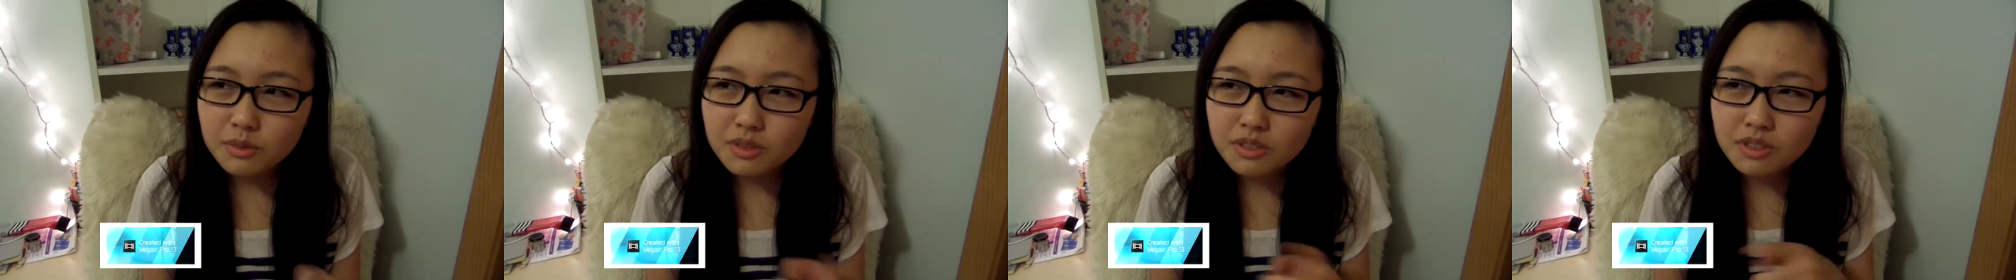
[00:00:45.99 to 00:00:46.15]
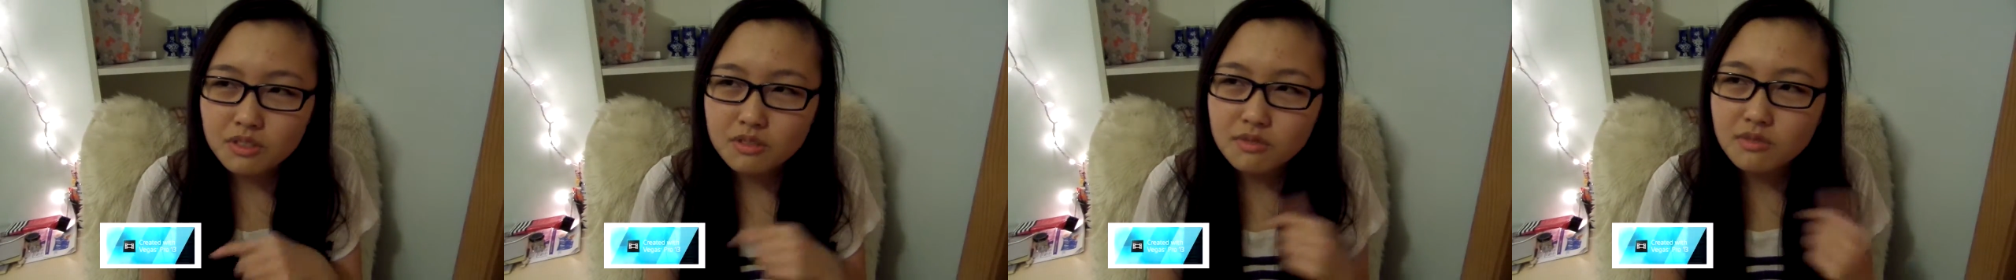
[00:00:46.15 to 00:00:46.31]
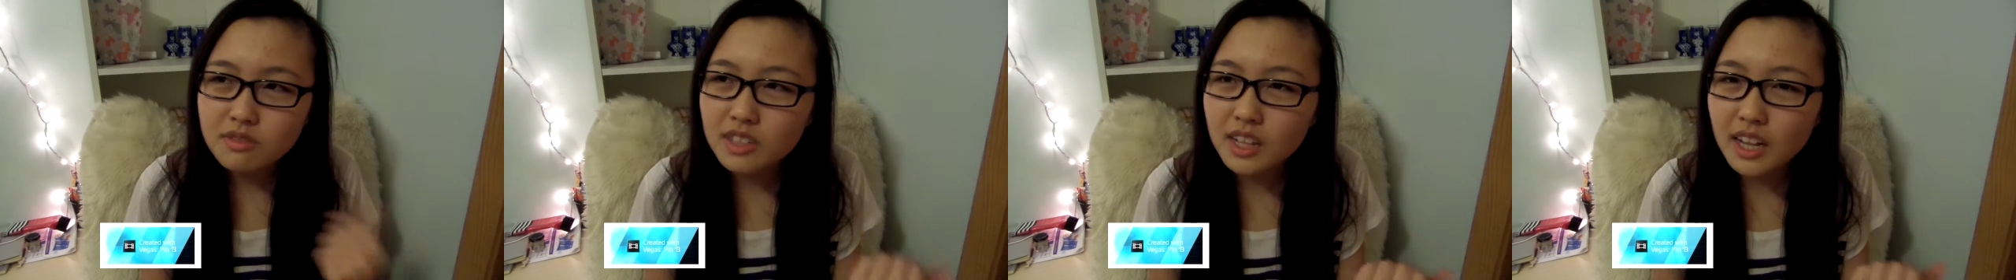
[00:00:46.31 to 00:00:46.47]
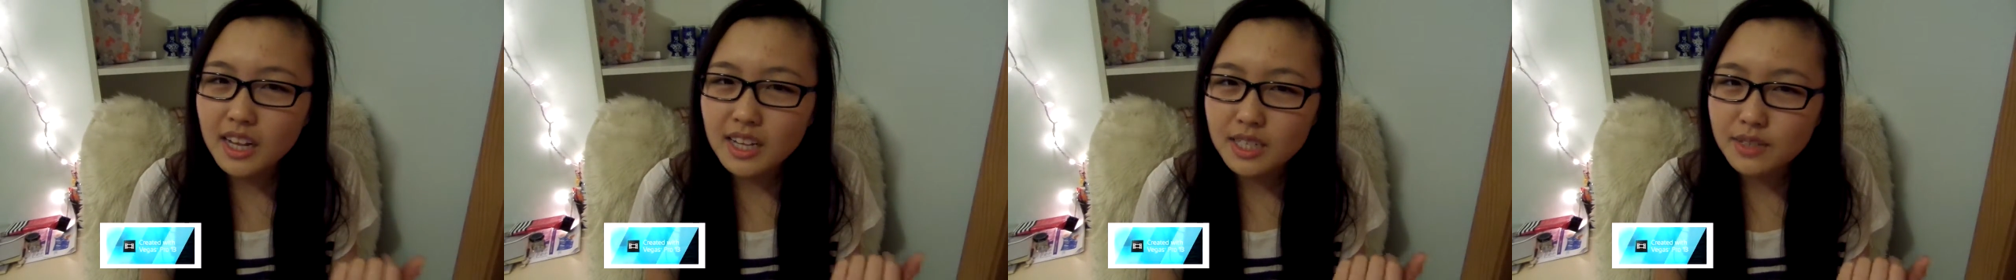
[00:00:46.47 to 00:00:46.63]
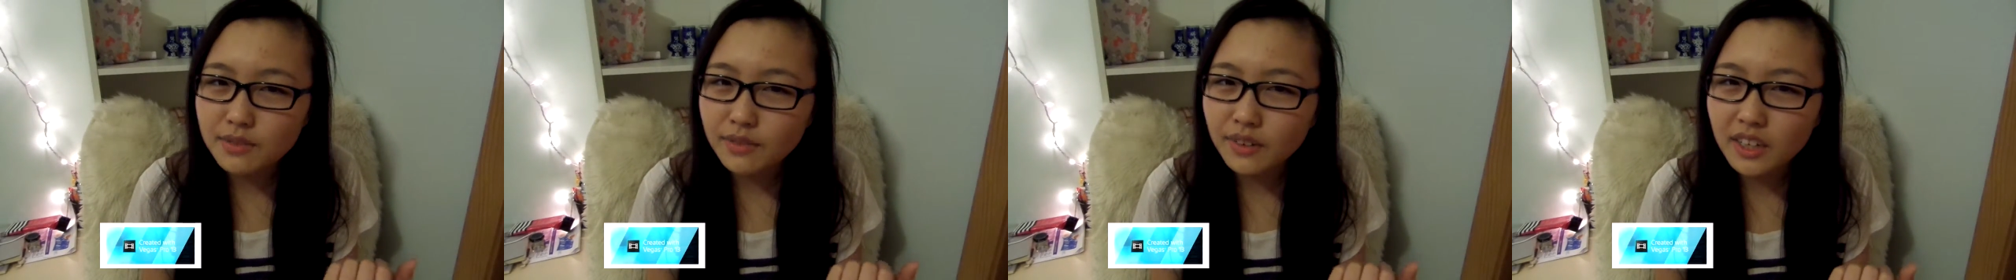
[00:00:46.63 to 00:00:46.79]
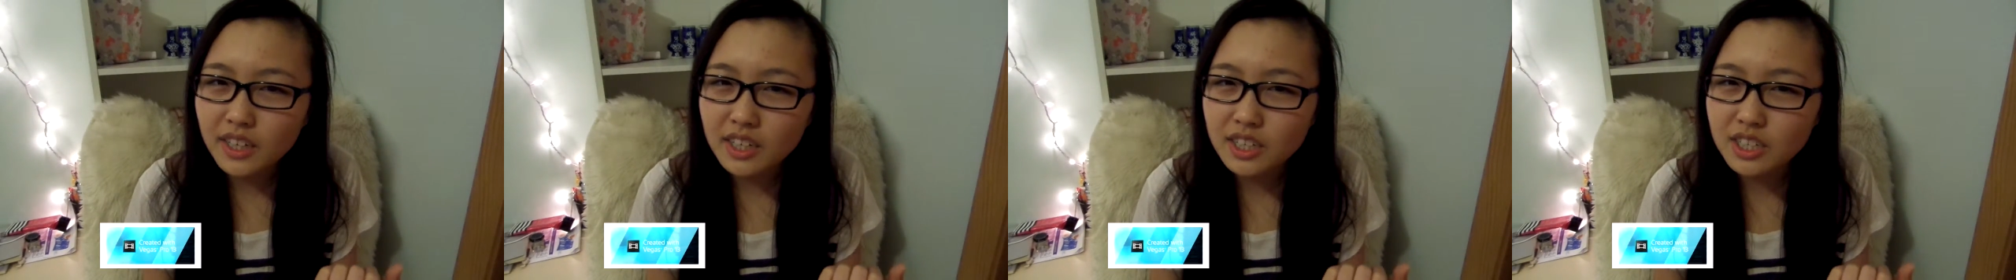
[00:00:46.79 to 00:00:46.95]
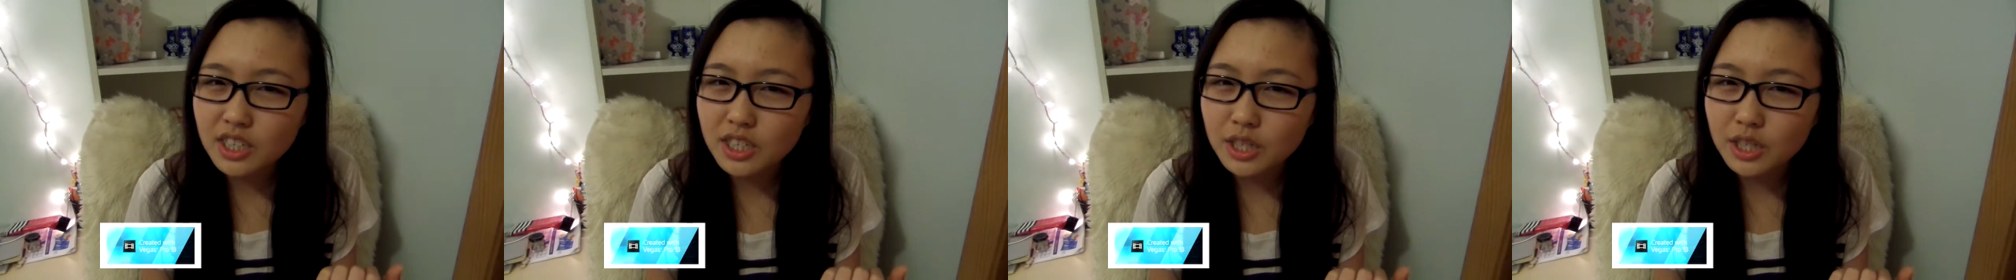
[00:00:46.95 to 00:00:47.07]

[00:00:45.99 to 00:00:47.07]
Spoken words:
was last Friday,